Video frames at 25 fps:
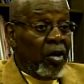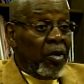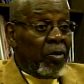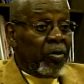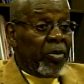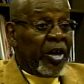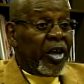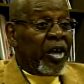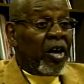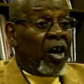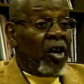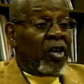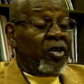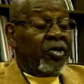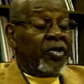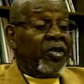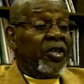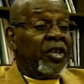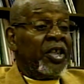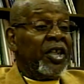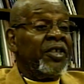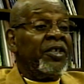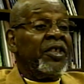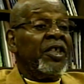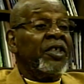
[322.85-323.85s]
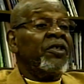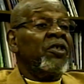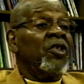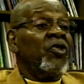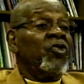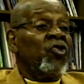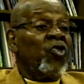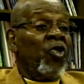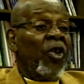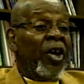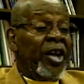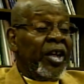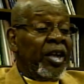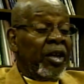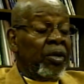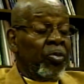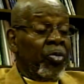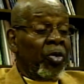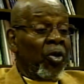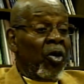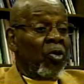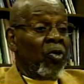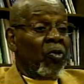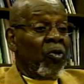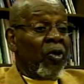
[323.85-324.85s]
because this is a training
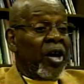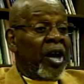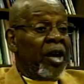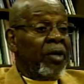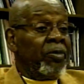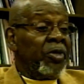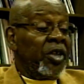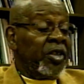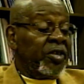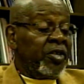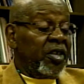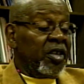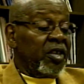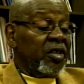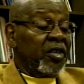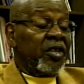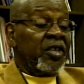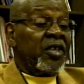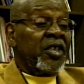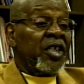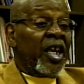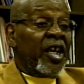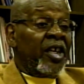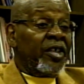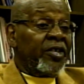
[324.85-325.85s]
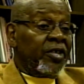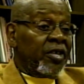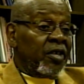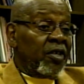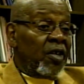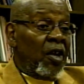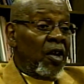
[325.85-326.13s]
program. The success